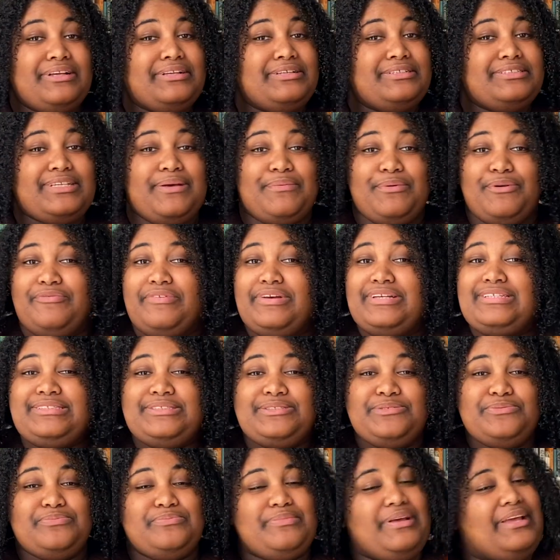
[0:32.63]
some of us
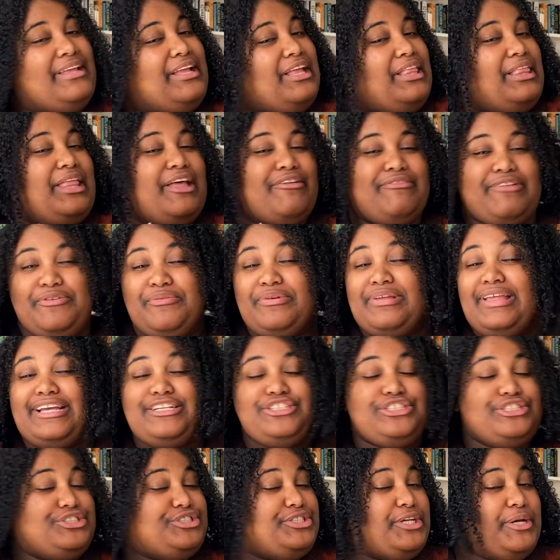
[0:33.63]
in a loving
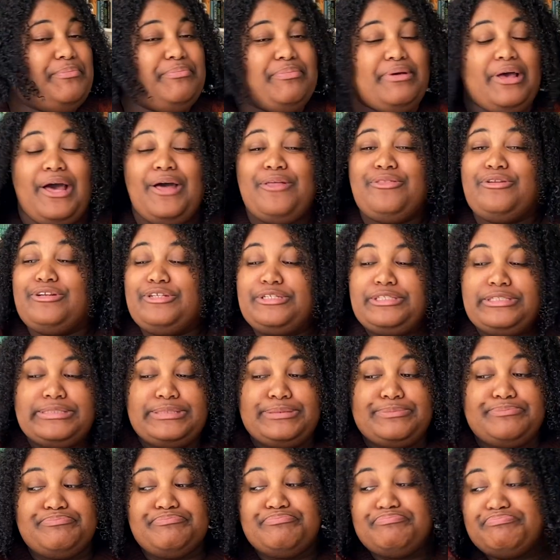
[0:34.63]
relationship, others
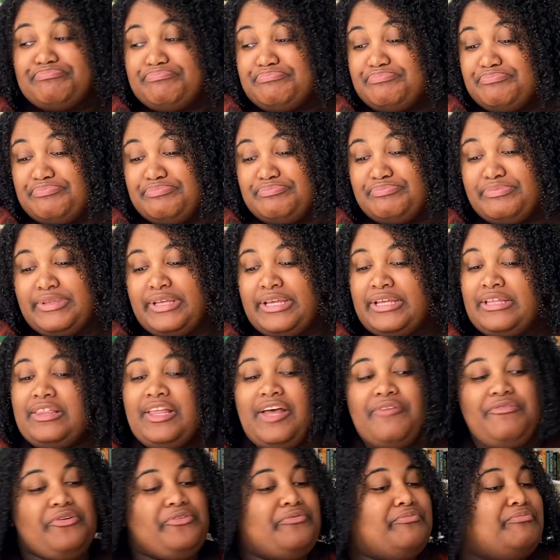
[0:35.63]
in
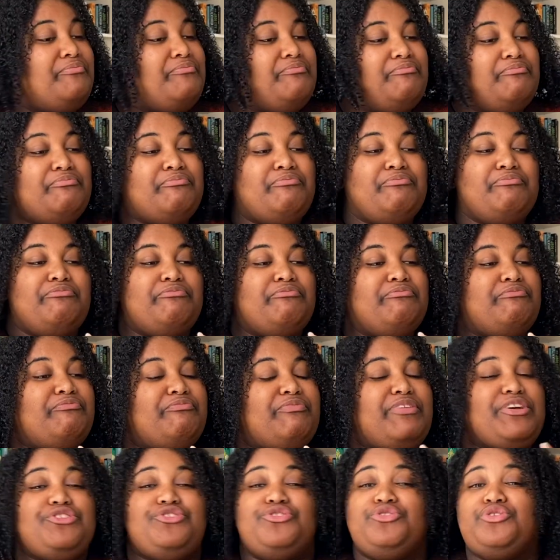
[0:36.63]
loving
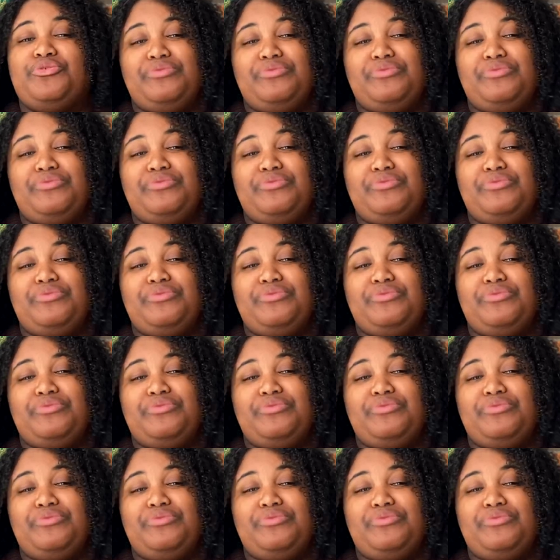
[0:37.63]
fictional